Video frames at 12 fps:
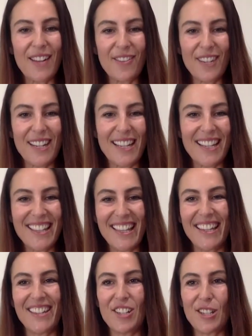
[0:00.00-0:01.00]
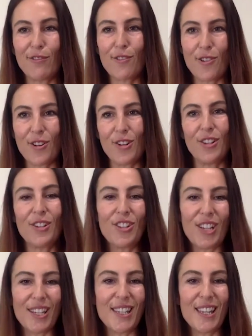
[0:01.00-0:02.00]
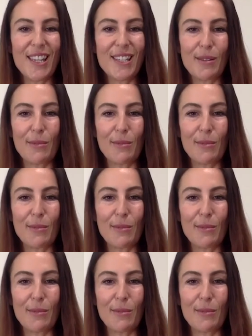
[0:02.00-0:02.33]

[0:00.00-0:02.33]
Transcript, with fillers: already that just through just this,